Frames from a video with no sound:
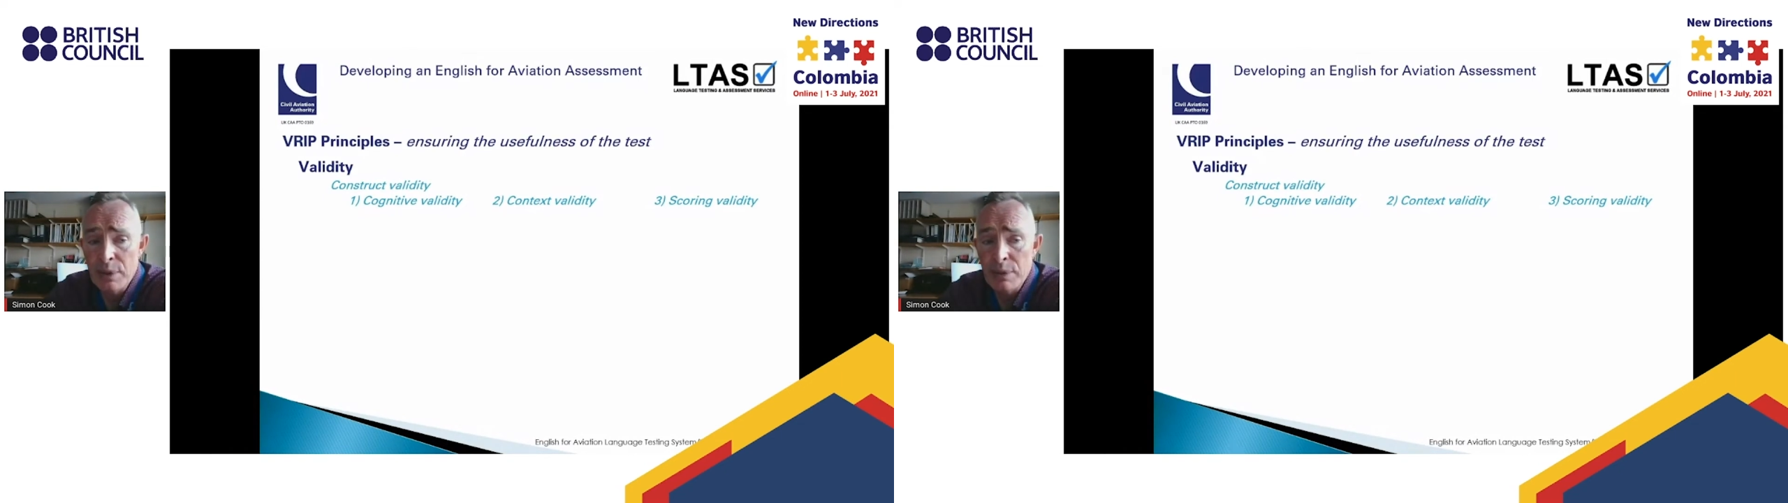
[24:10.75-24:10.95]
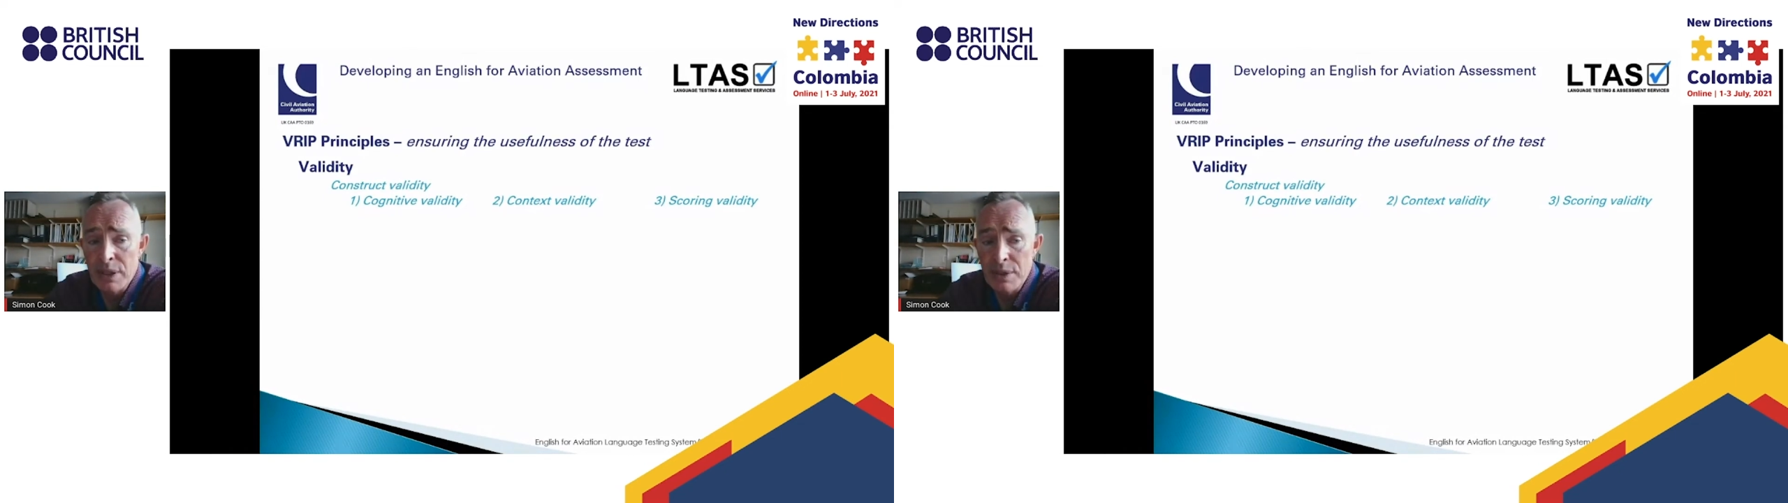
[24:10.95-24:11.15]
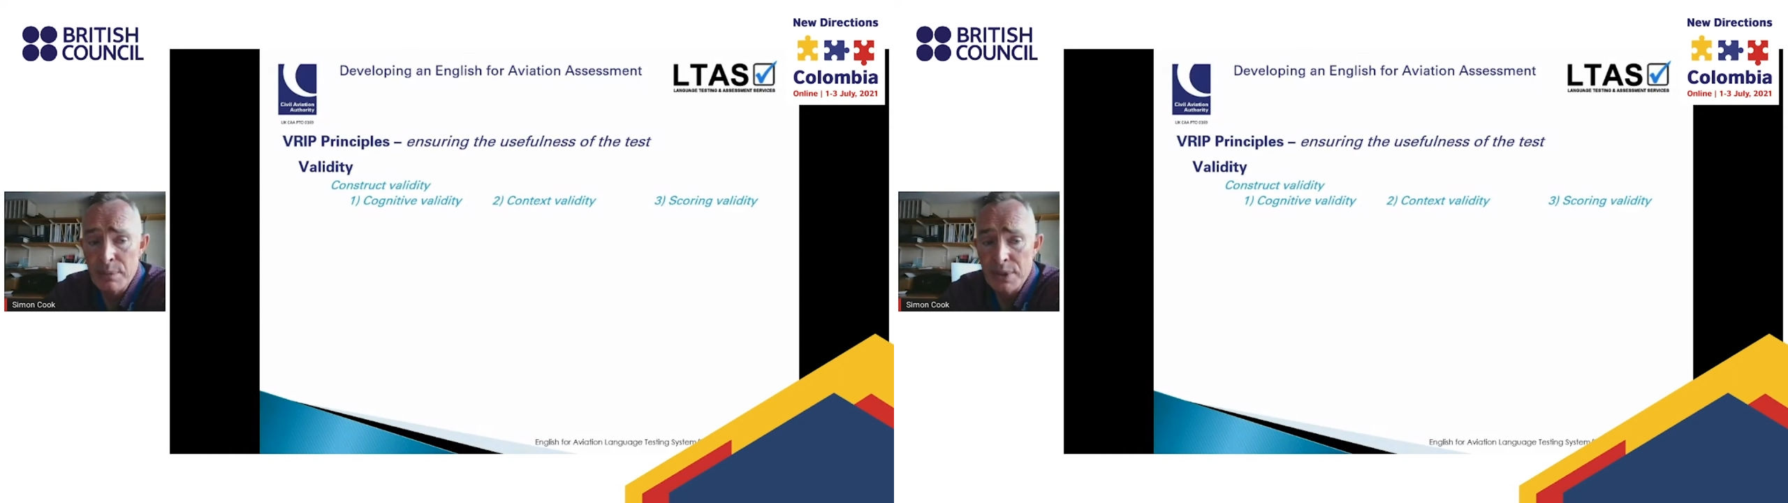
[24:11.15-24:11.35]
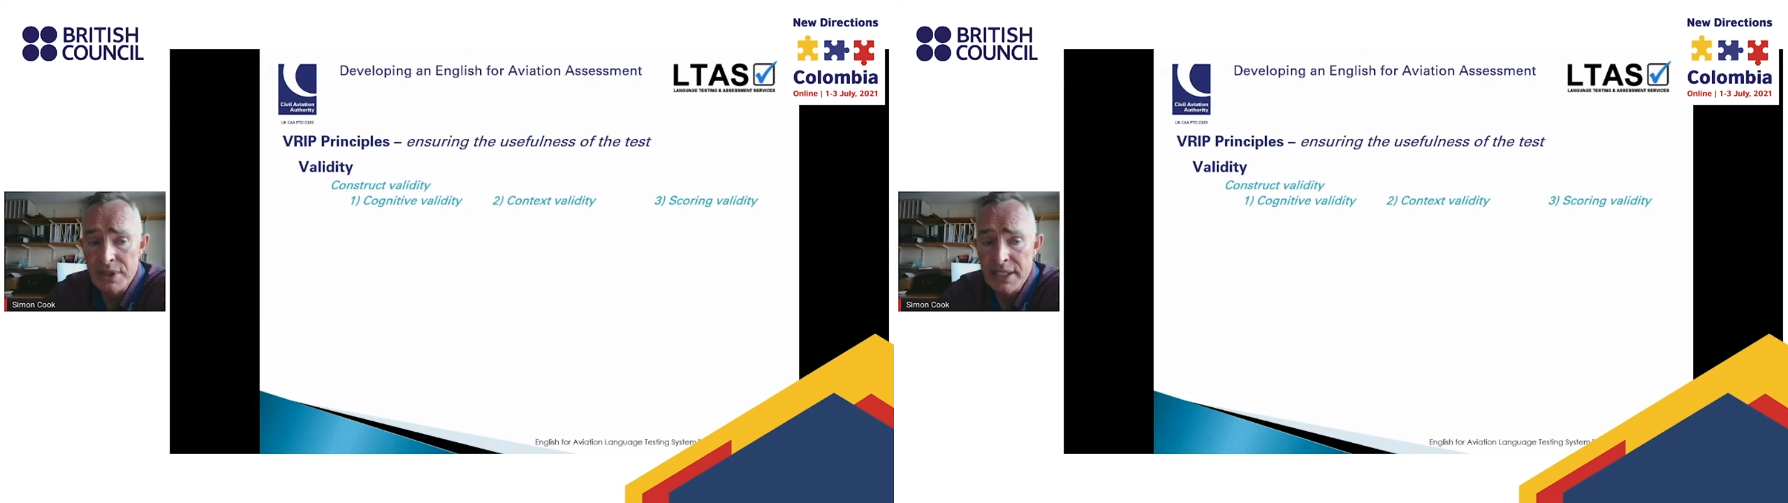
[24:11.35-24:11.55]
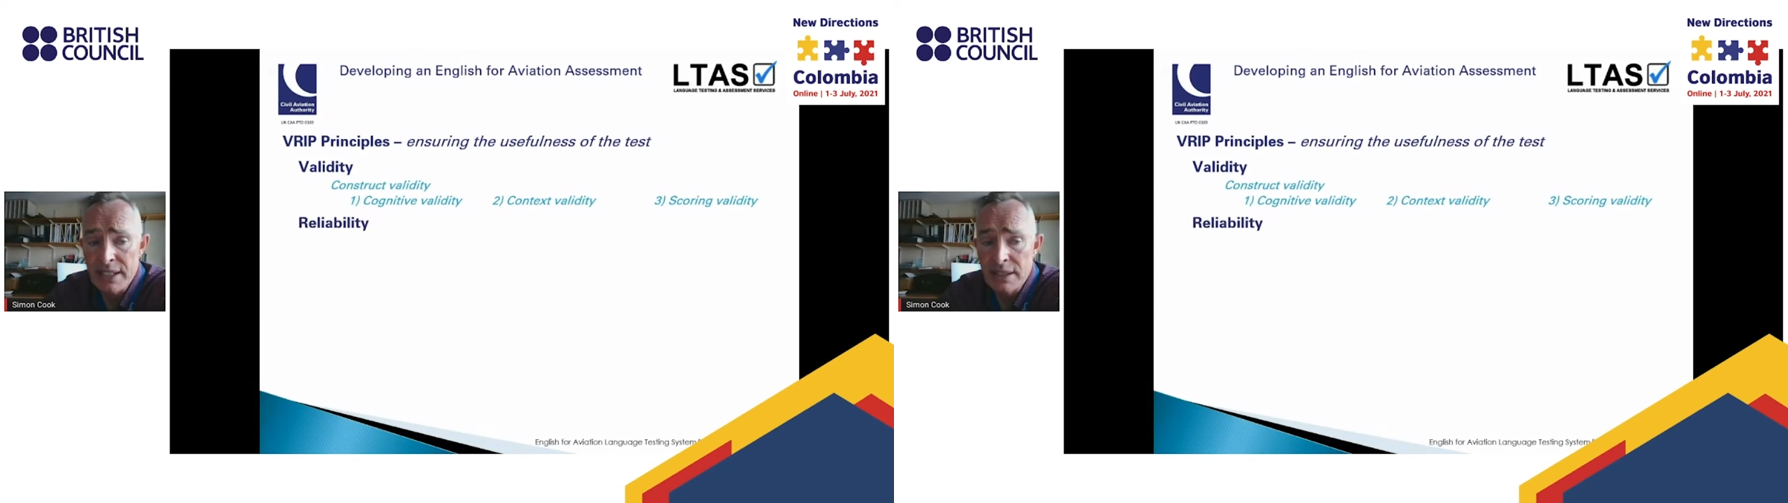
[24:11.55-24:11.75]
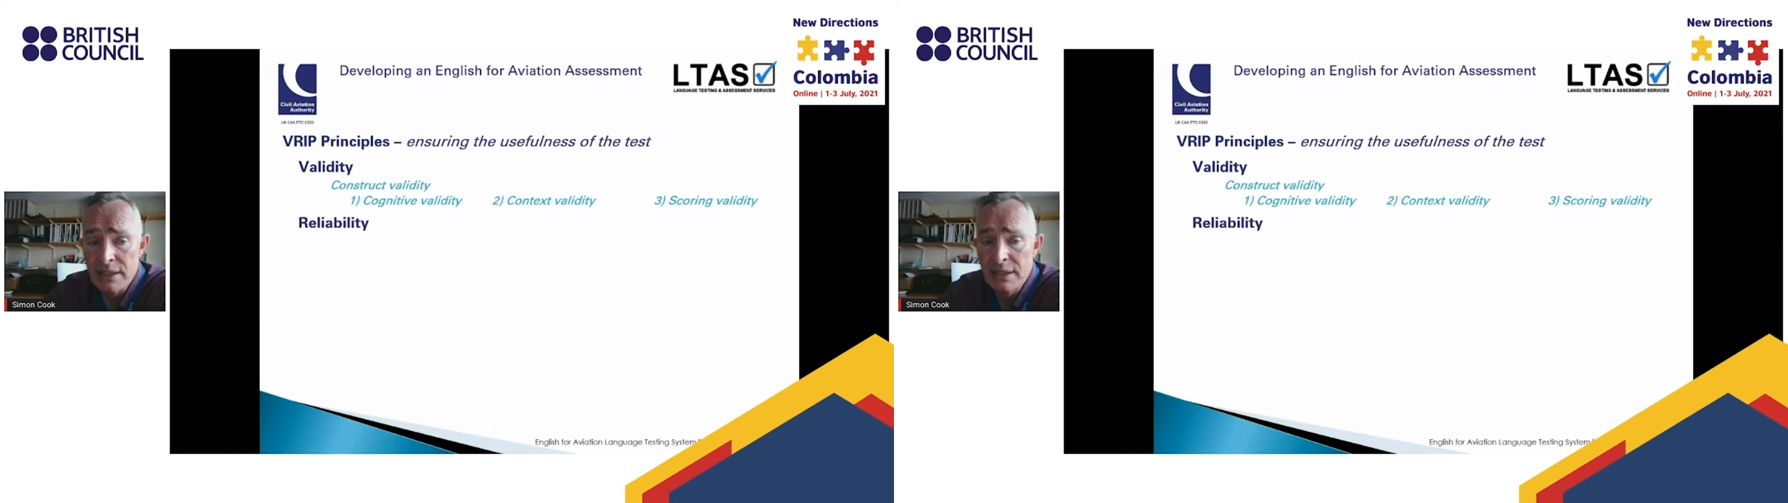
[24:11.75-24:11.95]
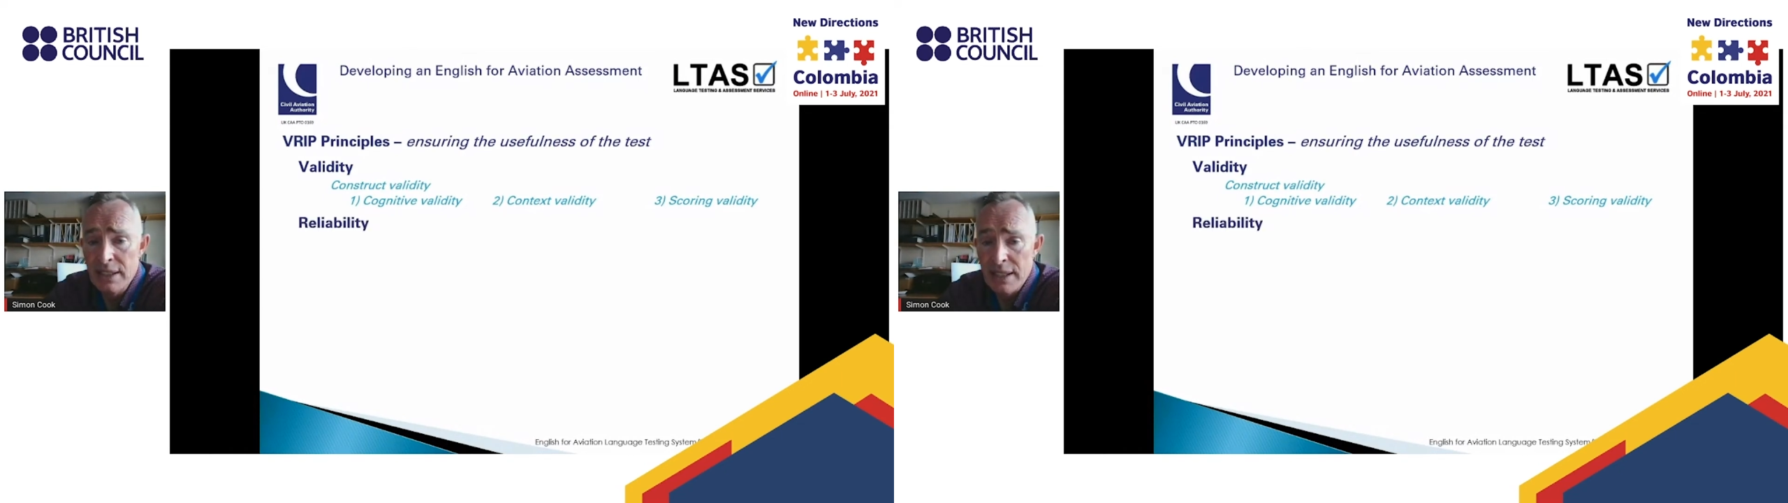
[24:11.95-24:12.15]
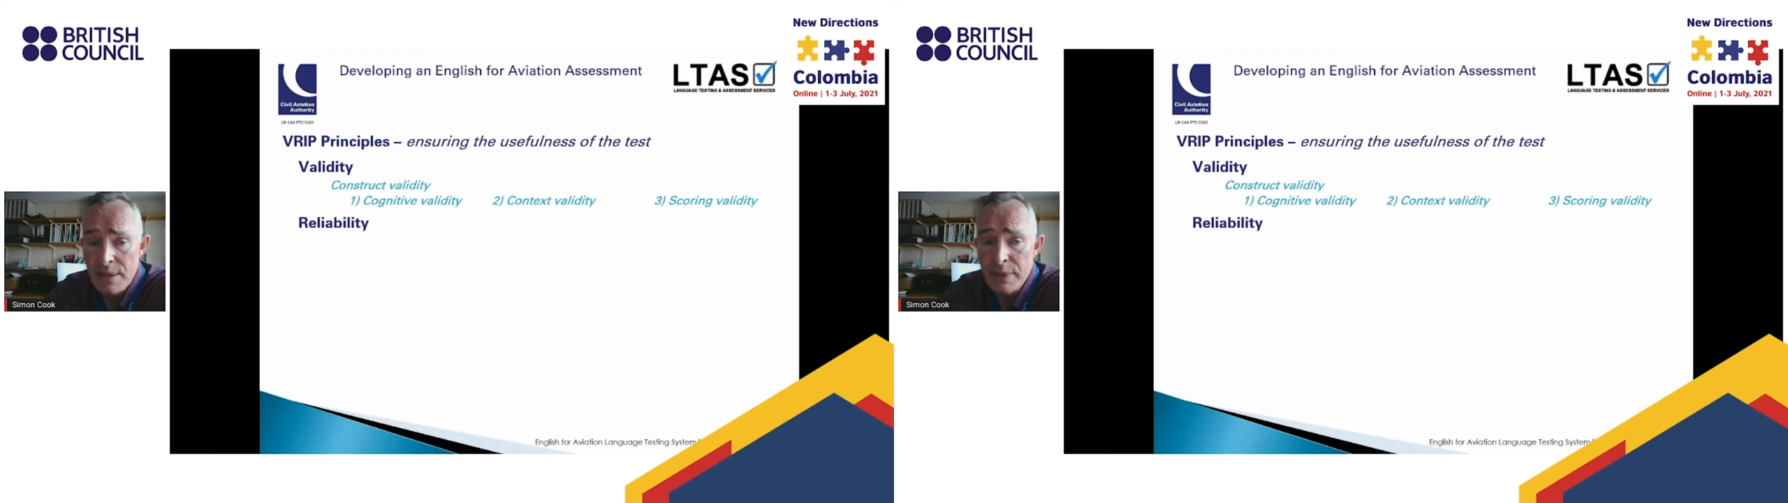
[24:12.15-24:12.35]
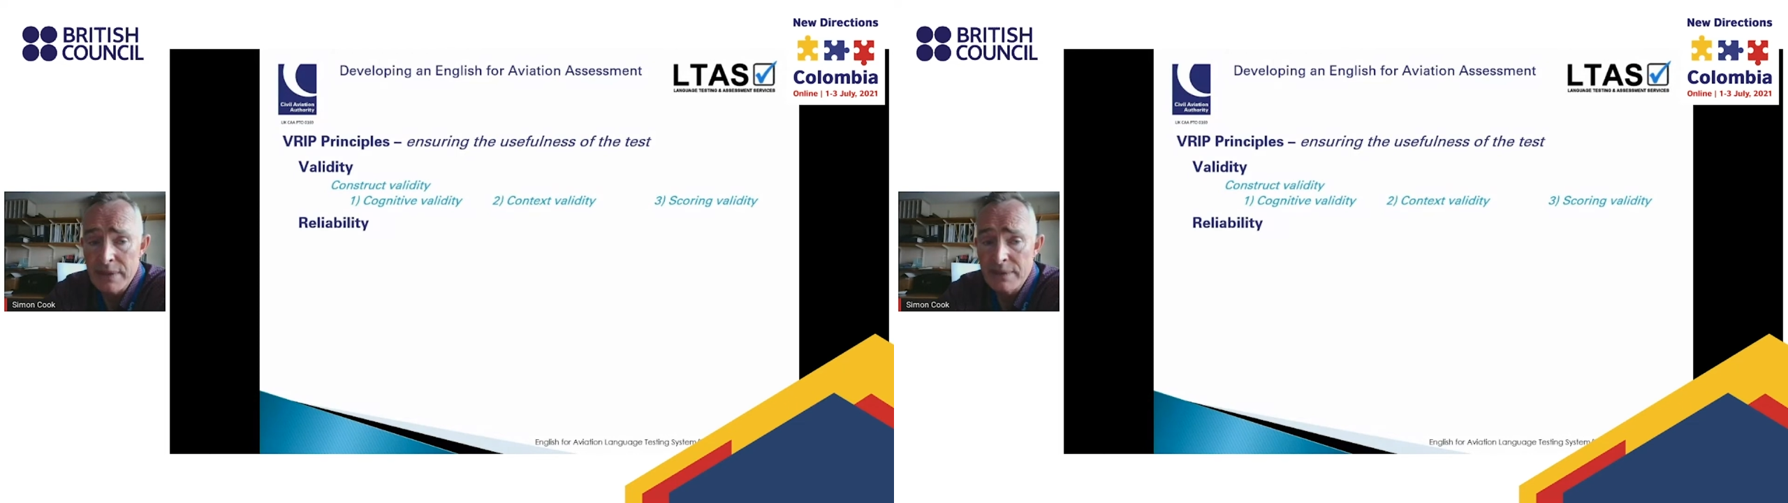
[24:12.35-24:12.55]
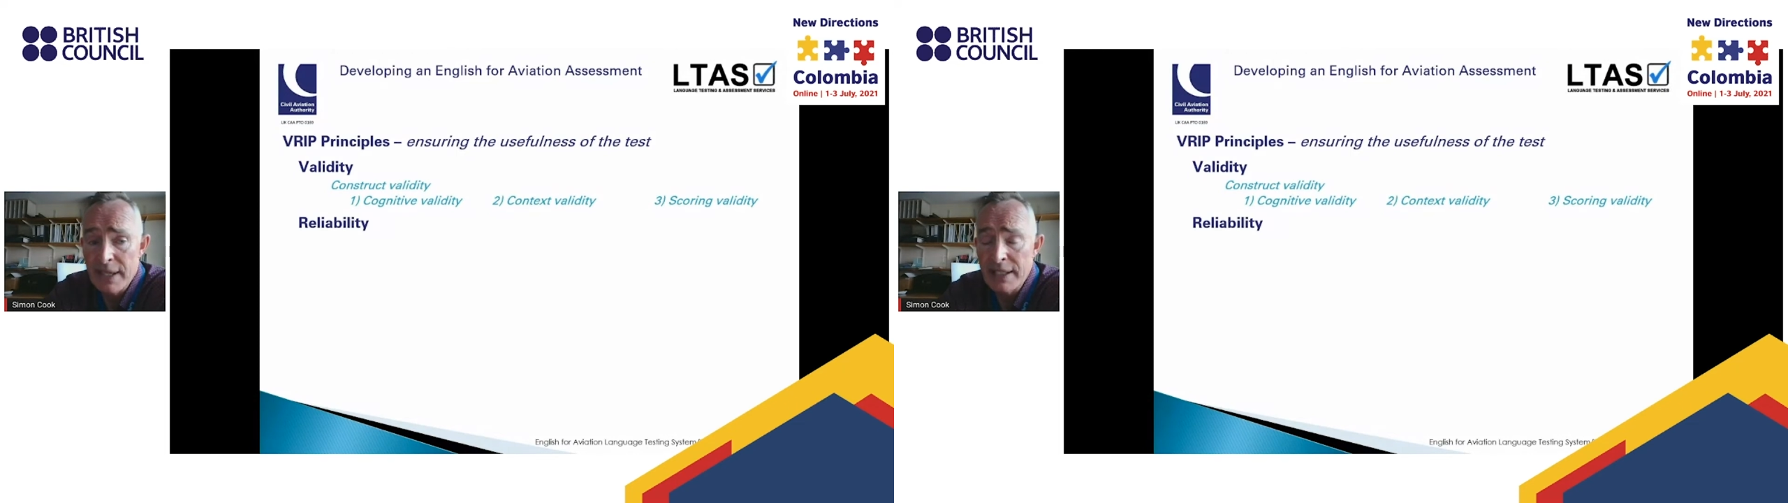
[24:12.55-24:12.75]
were going to put together as
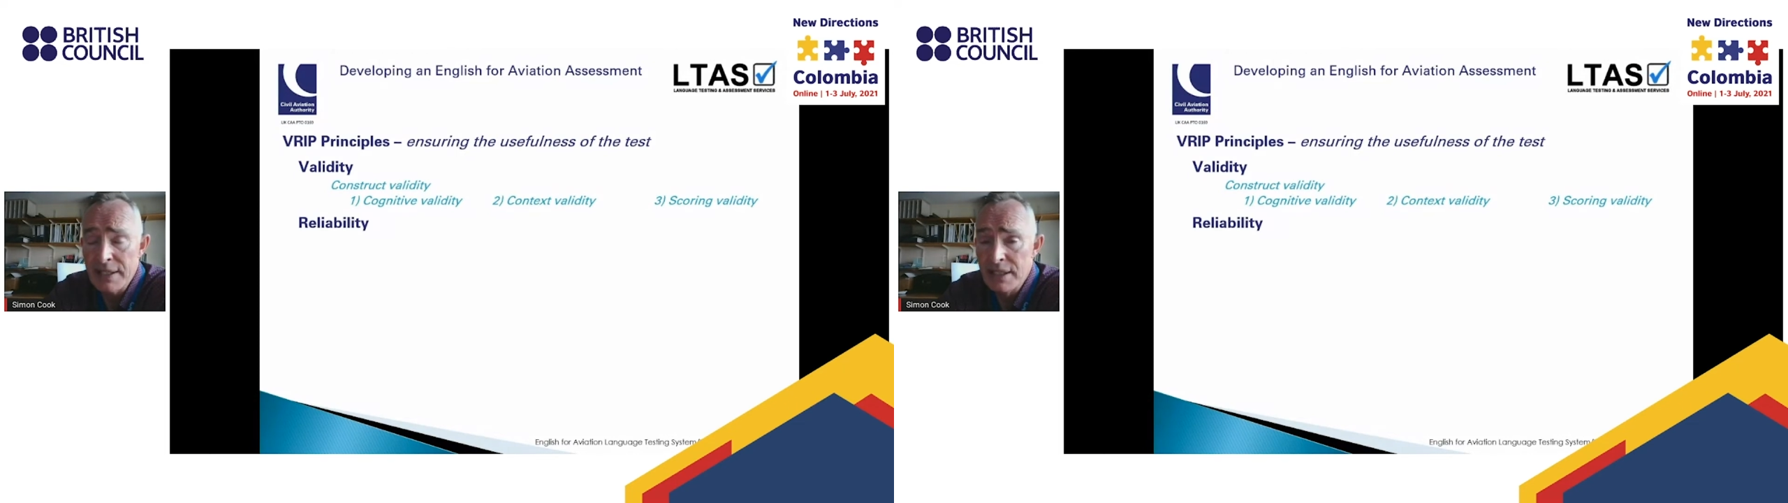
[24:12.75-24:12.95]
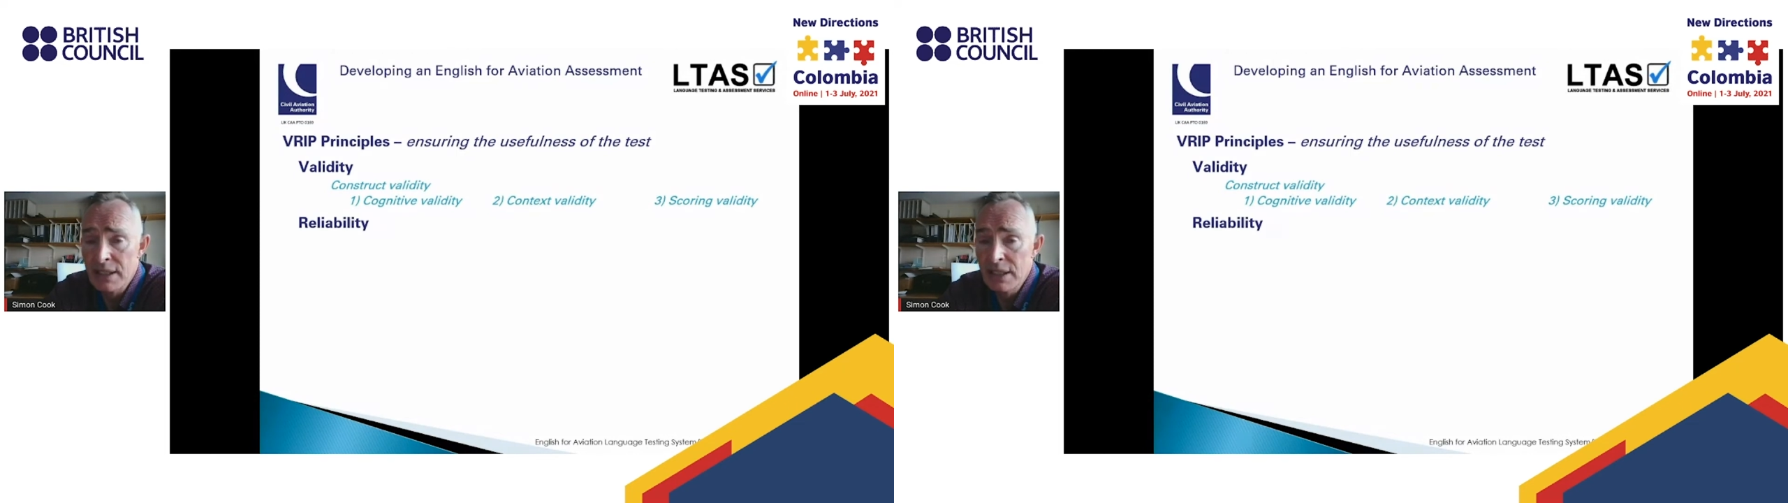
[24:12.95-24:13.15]
being valid.